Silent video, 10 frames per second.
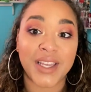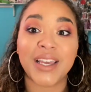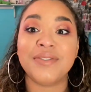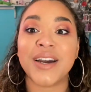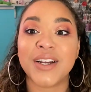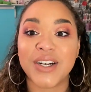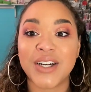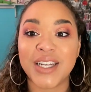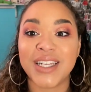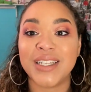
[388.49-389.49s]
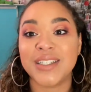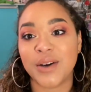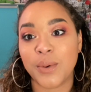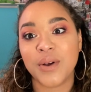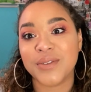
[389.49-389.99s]
If I could,
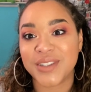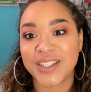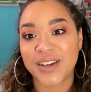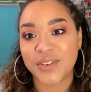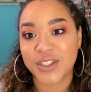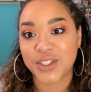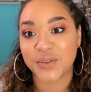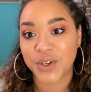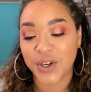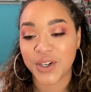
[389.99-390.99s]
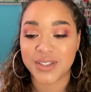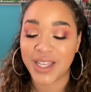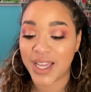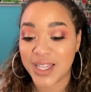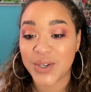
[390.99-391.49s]
oh well, the definition of could is
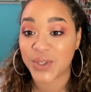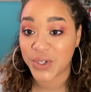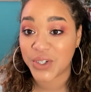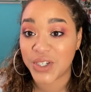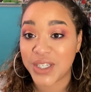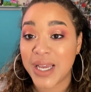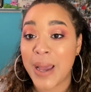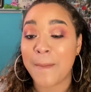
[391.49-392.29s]
like I literally could,